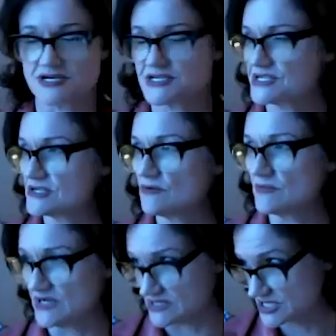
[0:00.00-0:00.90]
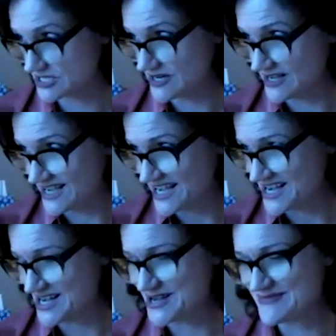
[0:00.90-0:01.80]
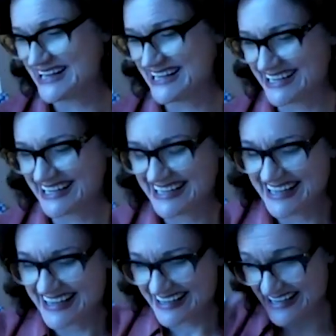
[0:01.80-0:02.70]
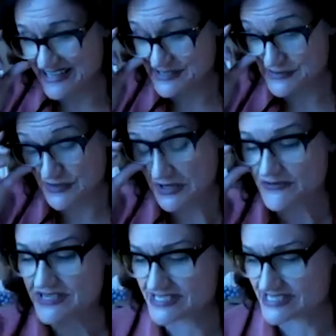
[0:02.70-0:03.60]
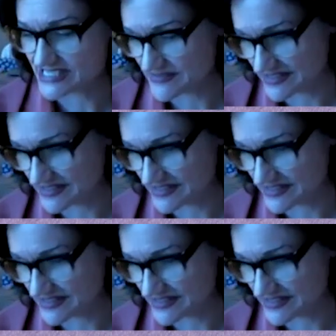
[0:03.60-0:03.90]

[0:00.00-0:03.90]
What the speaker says: gosh, so much. Um, it's one of the reasons